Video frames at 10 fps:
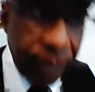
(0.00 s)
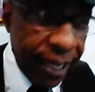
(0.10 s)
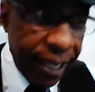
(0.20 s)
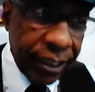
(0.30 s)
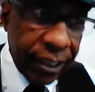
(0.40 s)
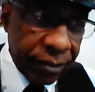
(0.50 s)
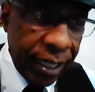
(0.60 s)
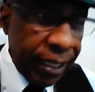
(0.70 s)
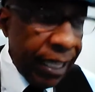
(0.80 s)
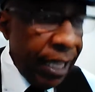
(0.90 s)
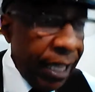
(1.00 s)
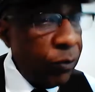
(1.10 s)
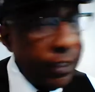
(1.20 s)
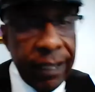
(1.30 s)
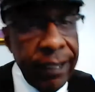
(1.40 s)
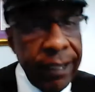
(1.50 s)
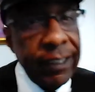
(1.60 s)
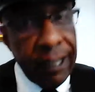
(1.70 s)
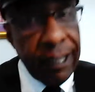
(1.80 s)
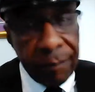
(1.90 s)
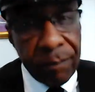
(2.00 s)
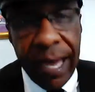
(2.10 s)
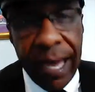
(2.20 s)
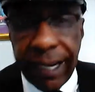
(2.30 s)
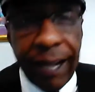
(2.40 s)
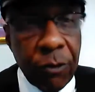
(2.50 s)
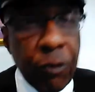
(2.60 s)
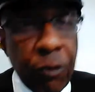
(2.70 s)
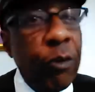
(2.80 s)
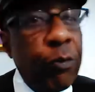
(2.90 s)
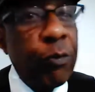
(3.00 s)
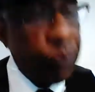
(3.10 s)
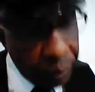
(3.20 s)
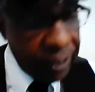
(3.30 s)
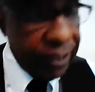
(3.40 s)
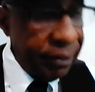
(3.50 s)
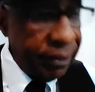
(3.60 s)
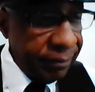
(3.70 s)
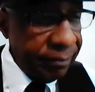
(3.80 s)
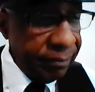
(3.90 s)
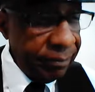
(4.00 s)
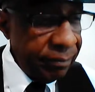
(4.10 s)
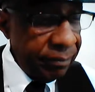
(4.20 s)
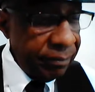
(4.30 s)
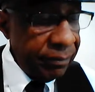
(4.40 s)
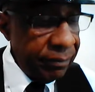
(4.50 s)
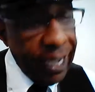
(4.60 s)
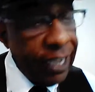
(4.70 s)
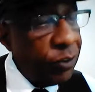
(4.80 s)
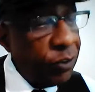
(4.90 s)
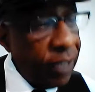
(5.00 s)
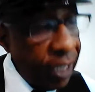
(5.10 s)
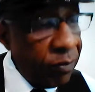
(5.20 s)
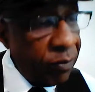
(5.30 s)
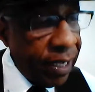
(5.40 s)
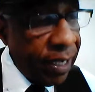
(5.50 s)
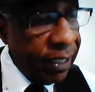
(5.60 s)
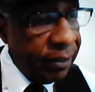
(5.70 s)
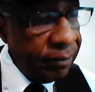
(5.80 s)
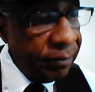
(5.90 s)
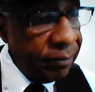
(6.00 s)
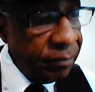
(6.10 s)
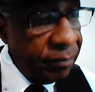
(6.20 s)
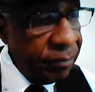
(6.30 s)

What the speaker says: be surprised, man, with the impact that word "free" has on everybody.